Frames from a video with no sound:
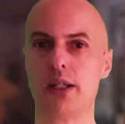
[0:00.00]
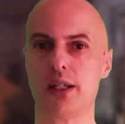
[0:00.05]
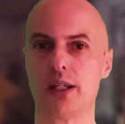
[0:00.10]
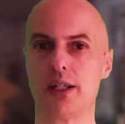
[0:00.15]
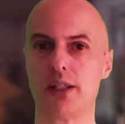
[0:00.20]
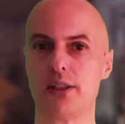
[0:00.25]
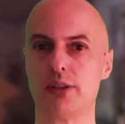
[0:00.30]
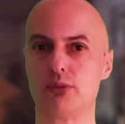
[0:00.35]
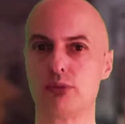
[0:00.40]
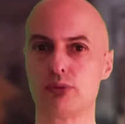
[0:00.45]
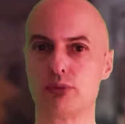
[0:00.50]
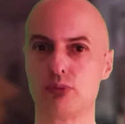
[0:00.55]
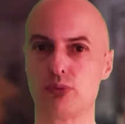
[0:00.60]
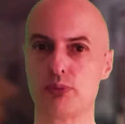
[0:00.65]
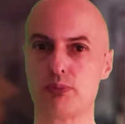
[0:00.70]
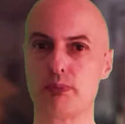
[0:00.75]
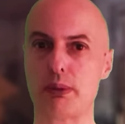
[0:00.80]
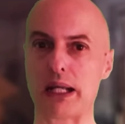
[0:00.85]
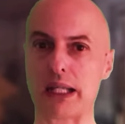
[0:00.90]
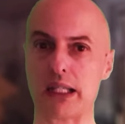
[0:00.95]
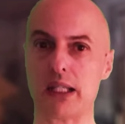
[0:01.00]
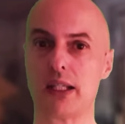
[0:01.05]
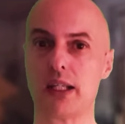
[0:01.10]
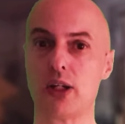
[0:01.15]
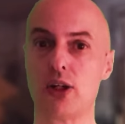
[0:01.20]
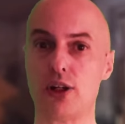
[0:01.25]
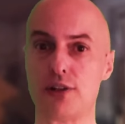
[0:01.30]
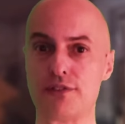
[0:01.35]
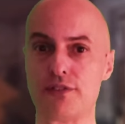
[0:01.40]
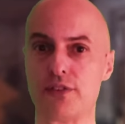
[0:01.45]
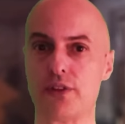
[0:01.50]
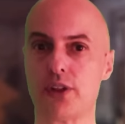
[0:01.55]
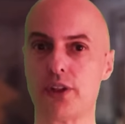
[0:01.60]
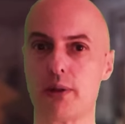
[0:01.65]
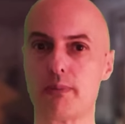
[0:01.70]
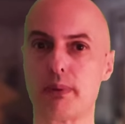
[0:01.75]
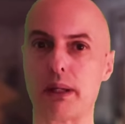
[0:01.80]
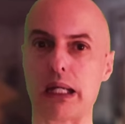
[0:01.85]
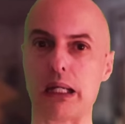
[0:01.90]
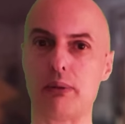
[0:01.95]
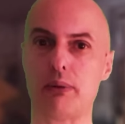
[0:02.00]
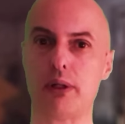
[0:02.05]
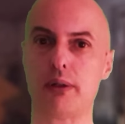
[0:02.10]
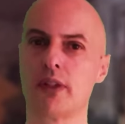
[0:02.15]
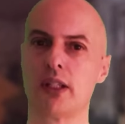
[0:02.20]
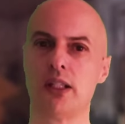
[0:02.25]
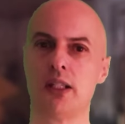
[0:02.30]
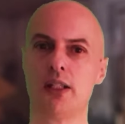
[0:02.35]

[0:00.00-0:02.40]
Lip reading: and backing off on the power.